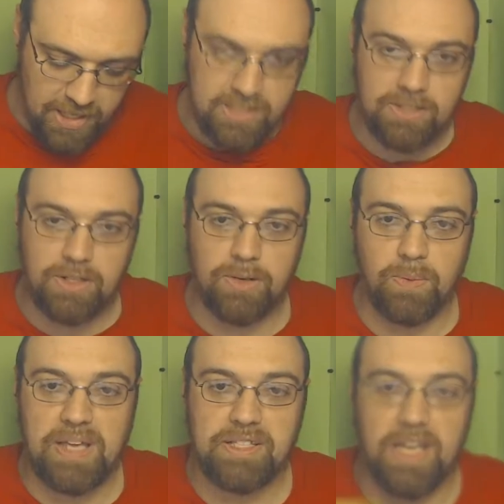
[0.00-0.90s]
little
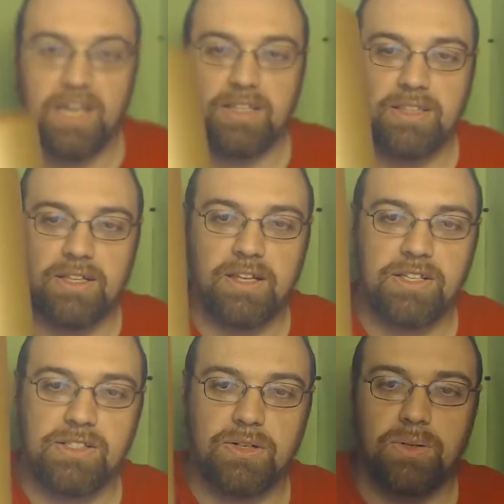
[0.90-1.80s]
waste can, a nice
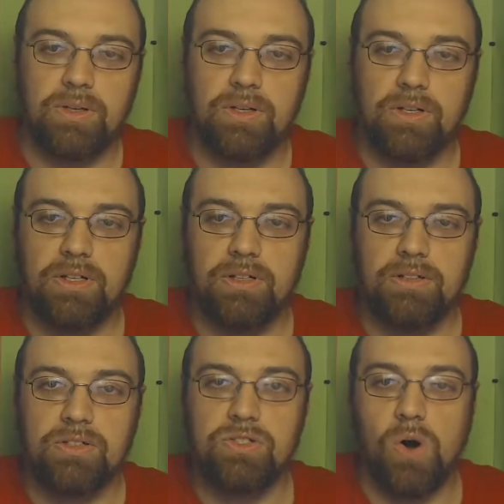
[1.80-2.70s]
little
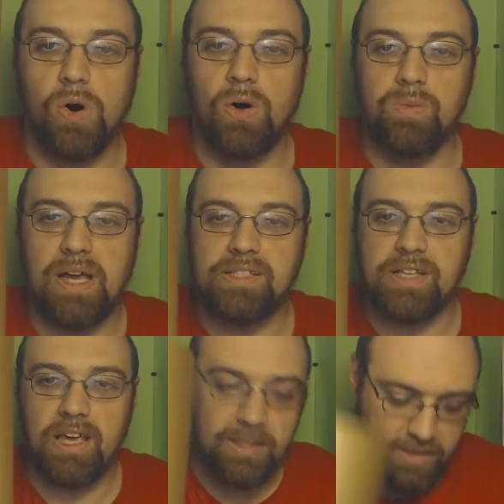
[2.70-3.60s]
gold waste
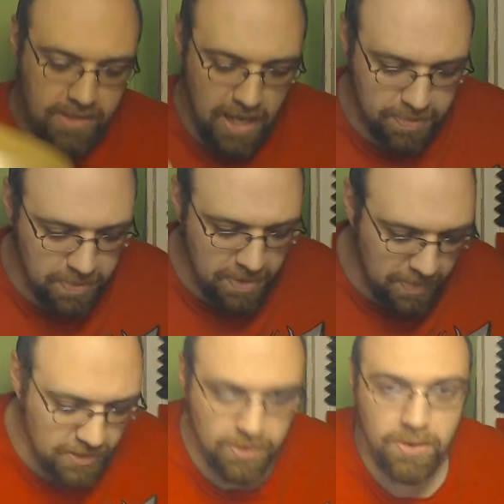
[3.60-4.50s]
can to complement my
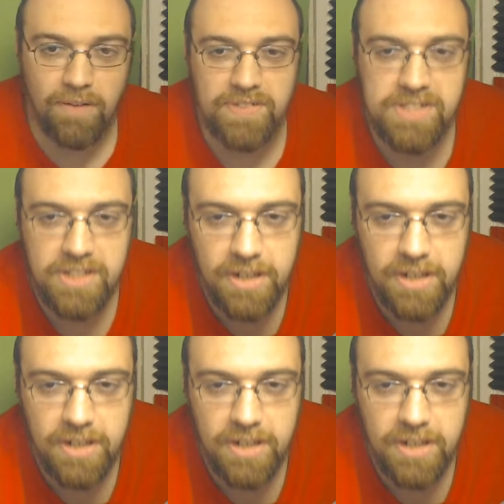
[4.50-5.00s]
little office here.